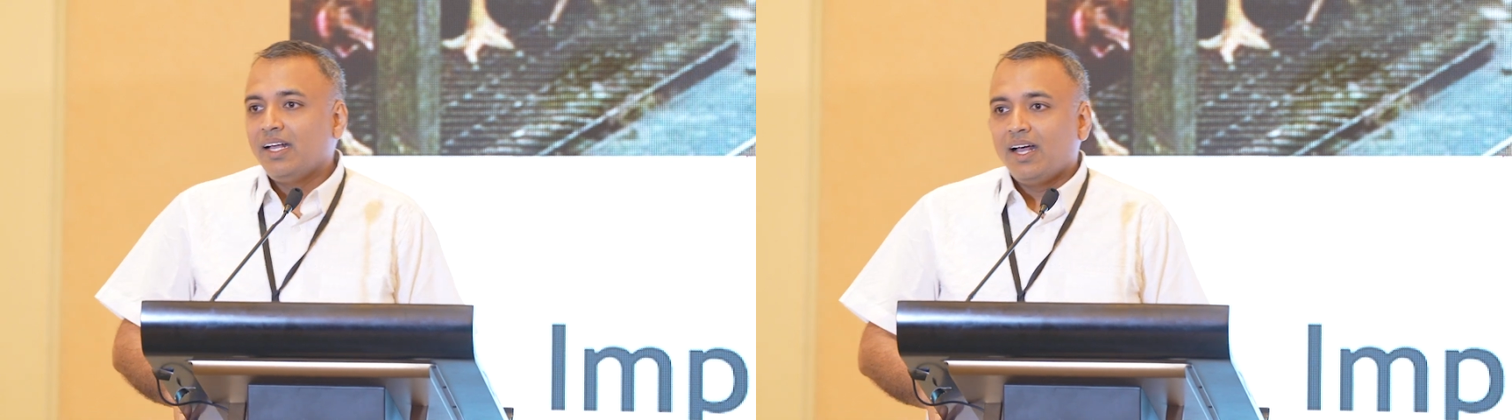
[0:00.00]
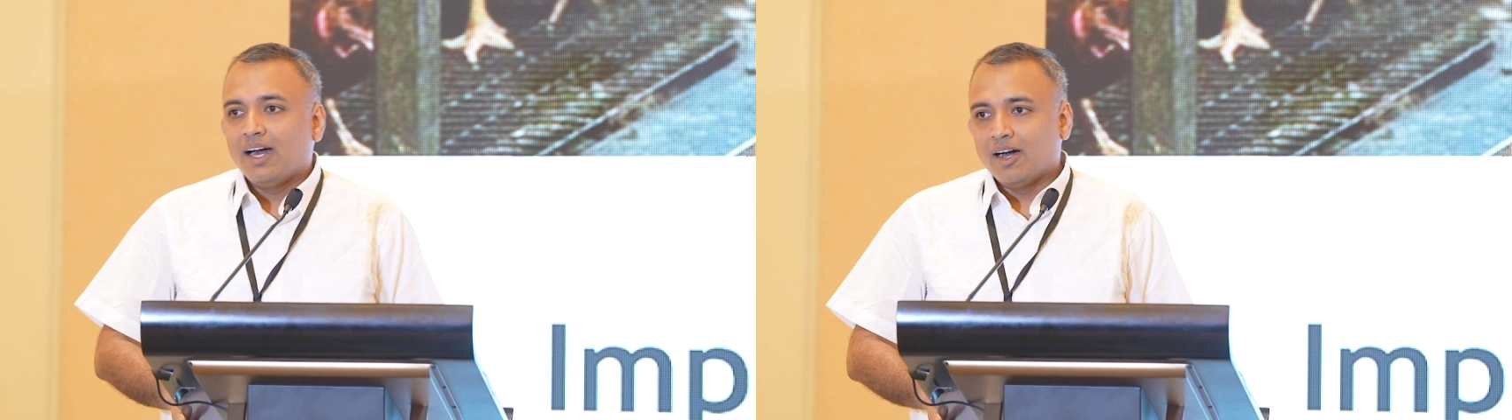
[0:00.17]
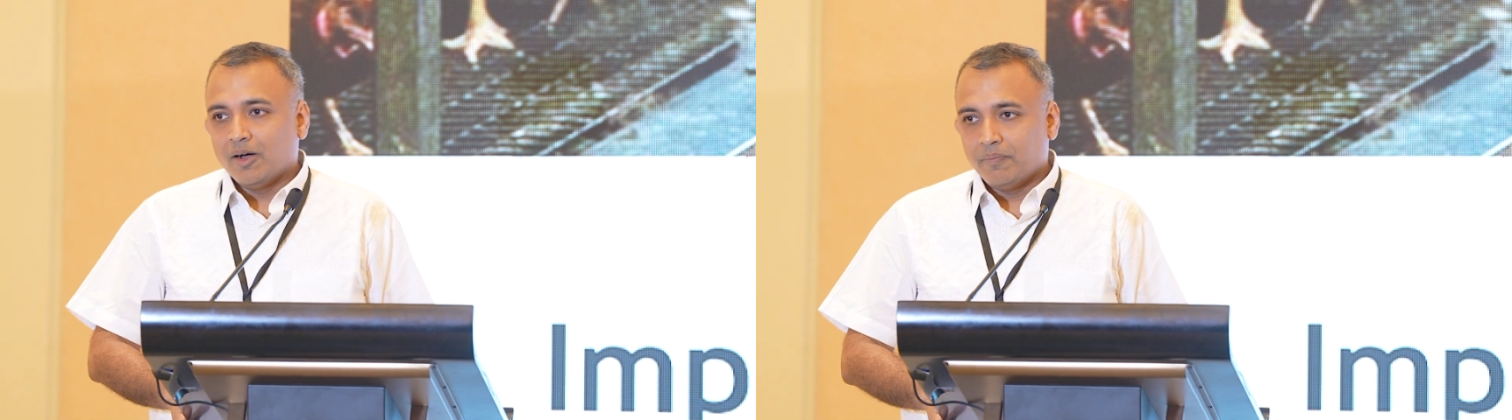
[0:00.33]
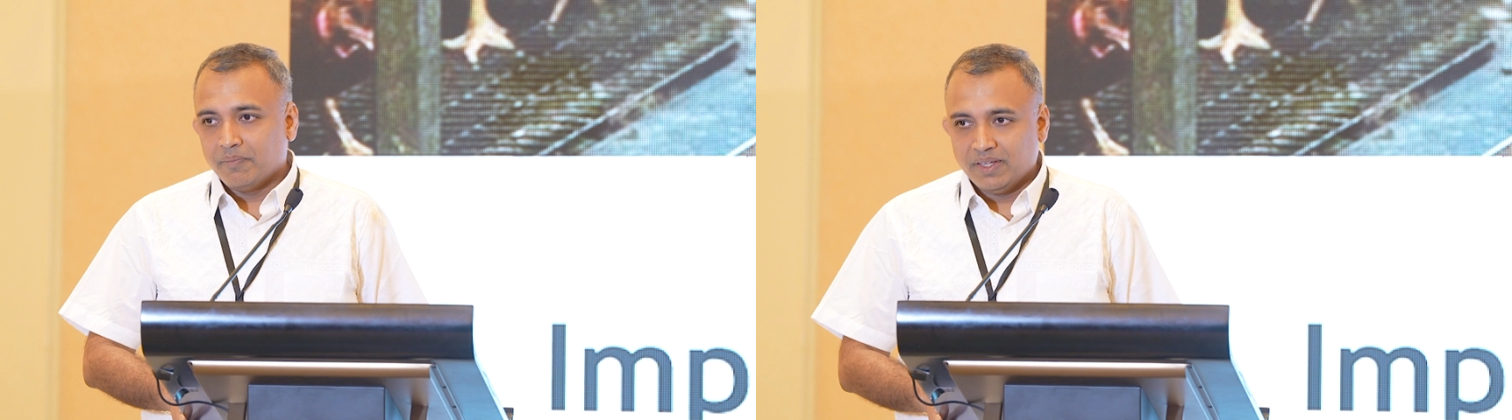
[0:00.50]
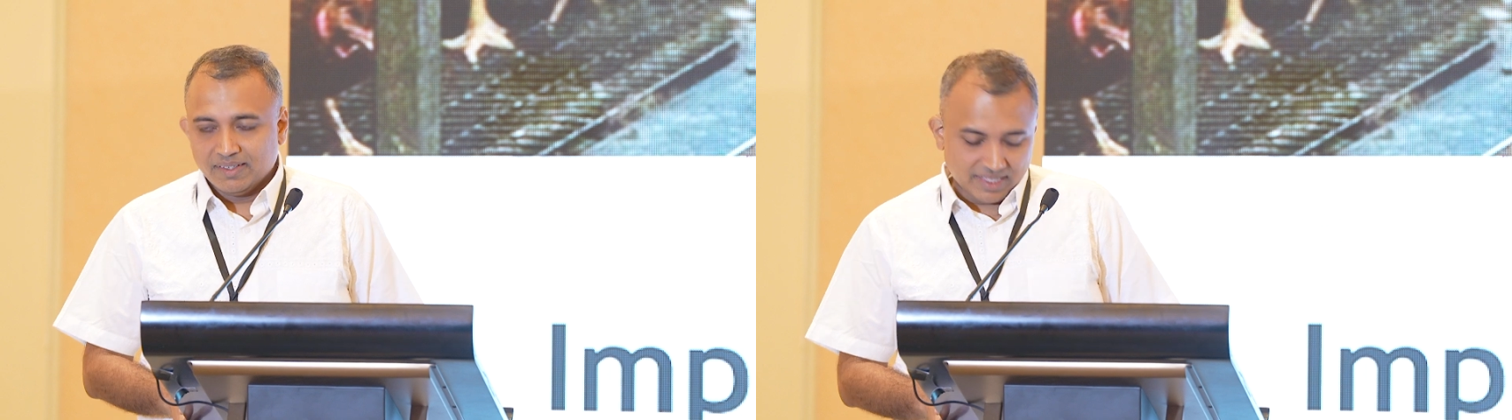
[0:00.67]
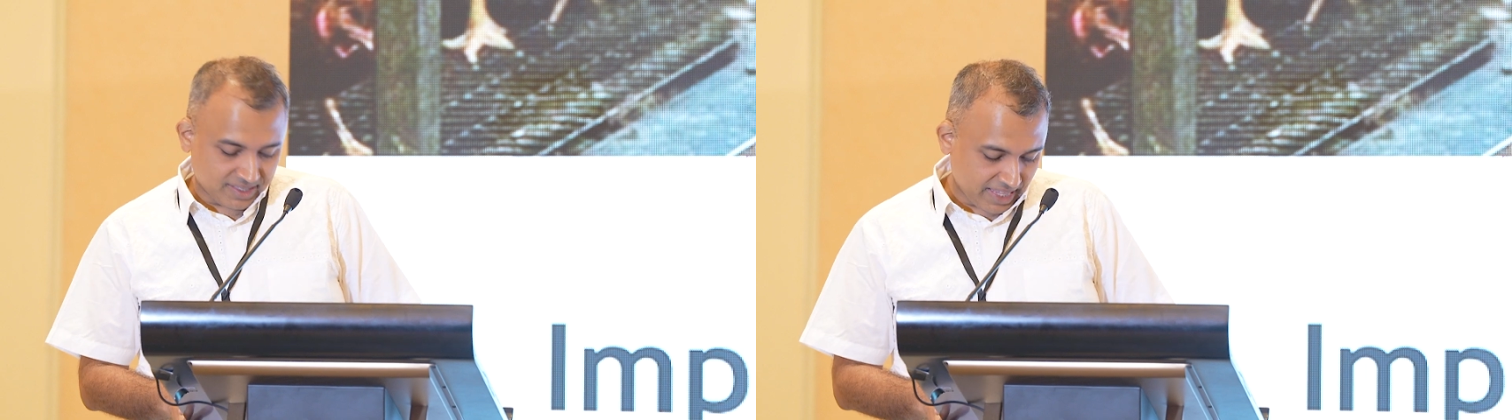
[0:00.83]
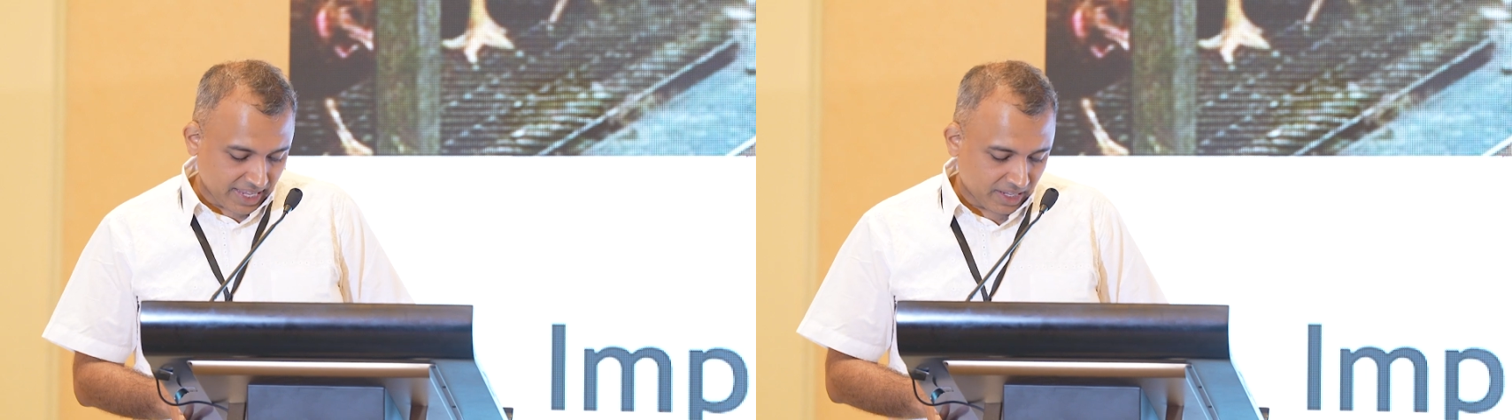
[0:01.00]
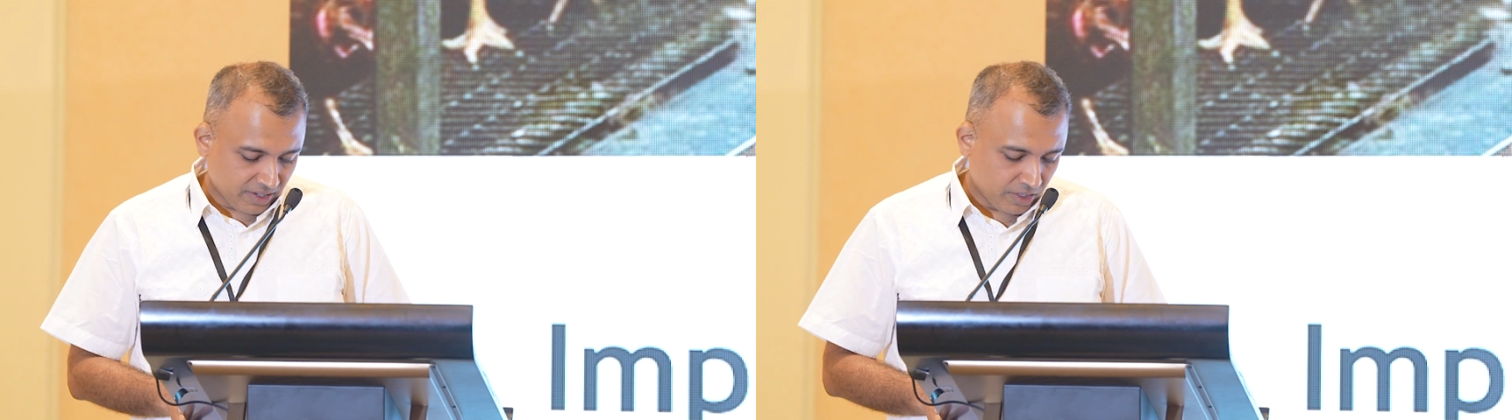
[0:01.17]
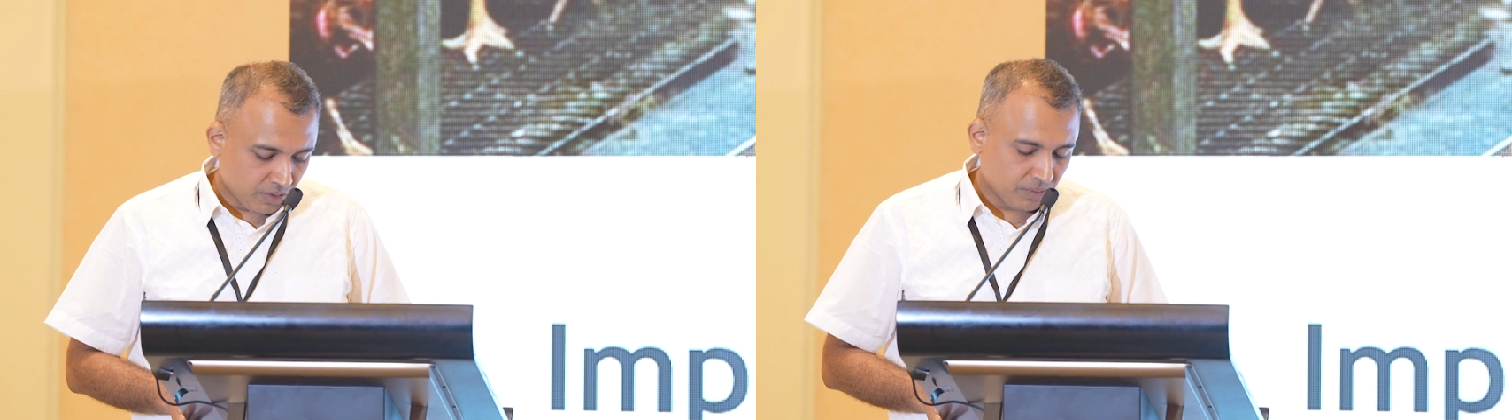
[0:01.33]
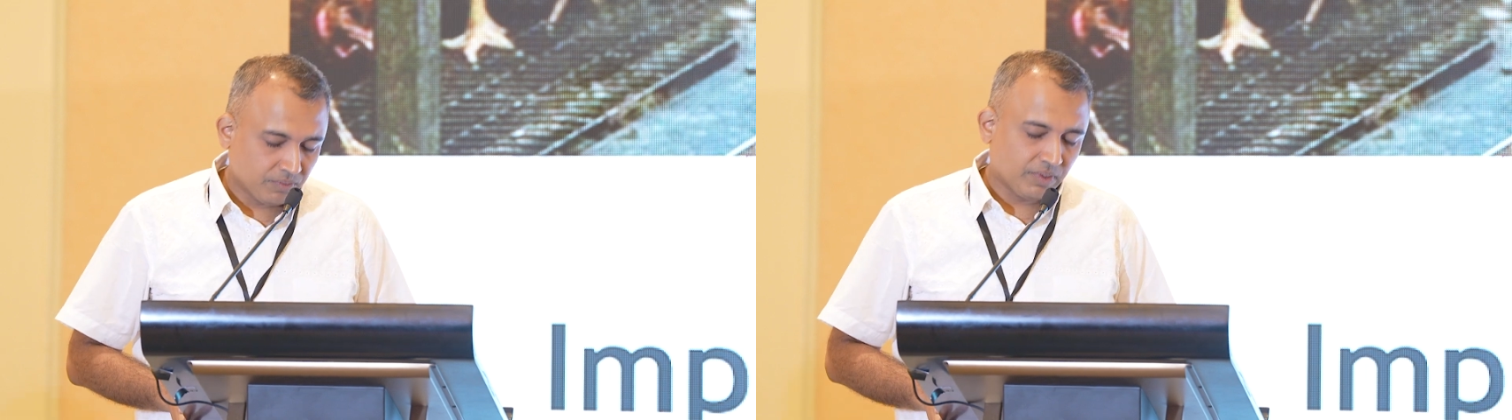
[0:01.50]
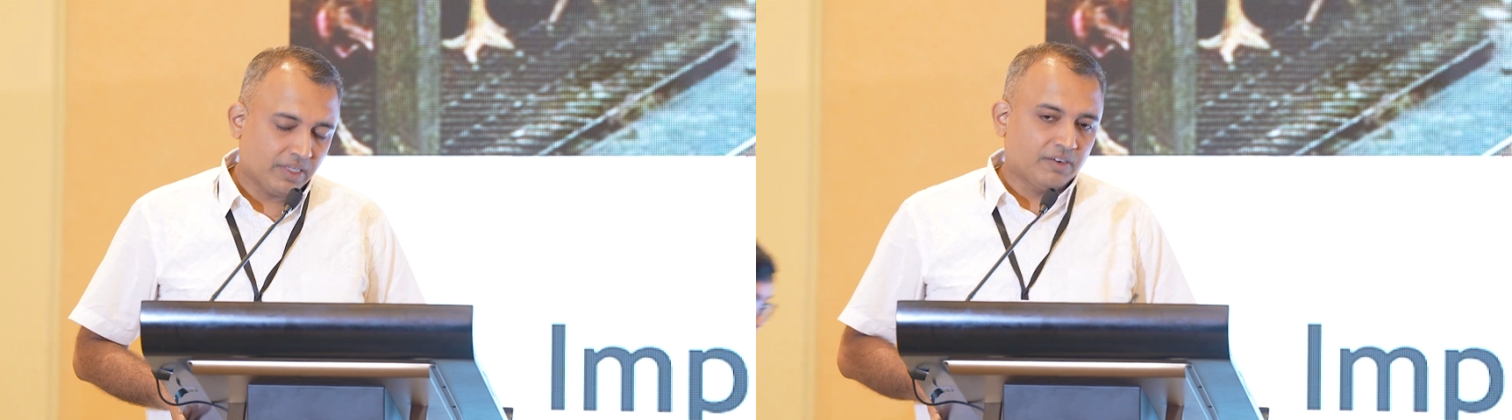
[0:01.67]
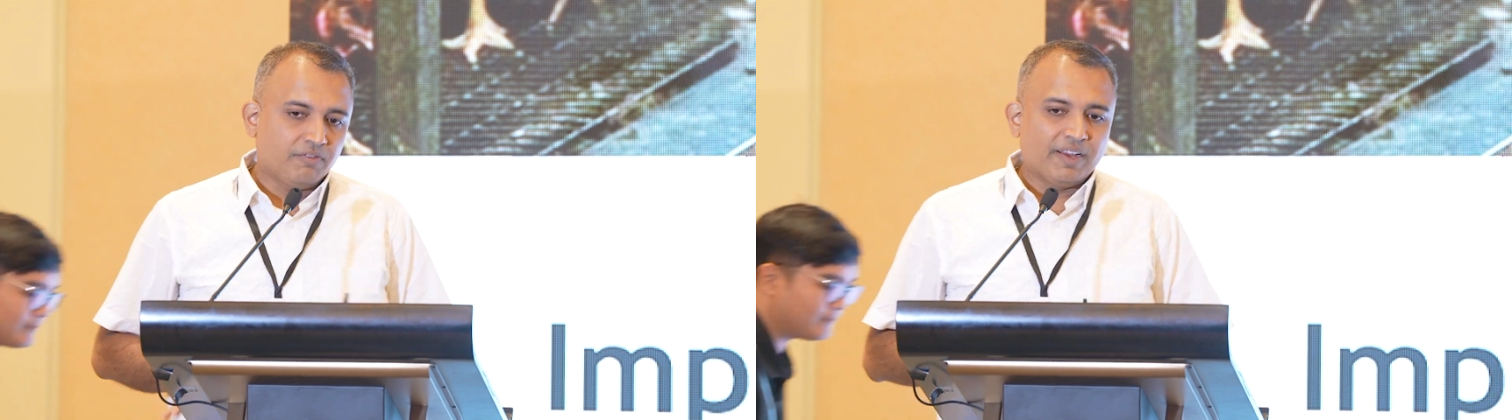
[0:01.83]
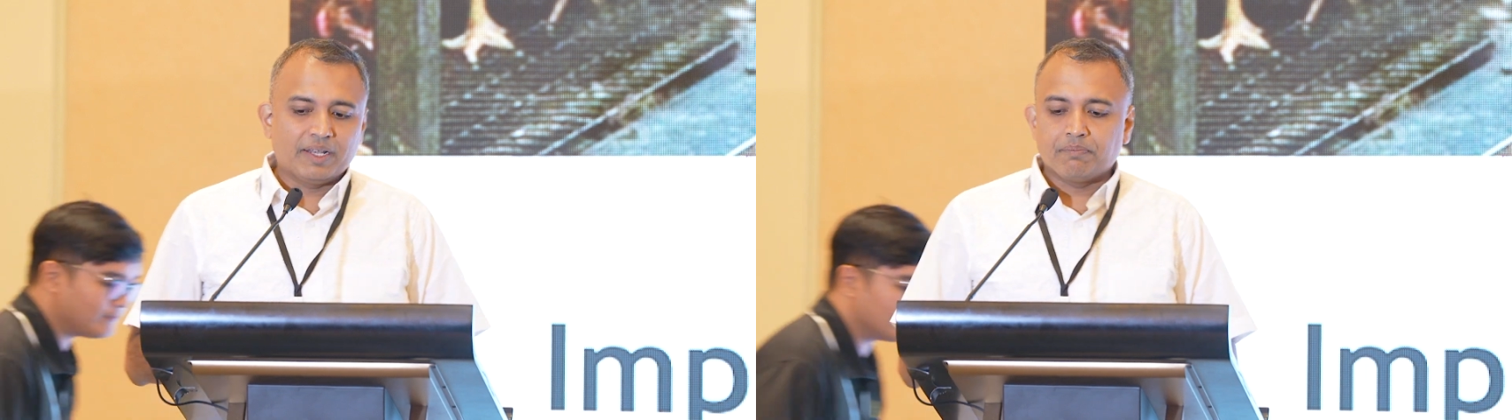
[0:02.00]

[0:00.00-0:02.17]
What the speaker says: In a sense, like, wet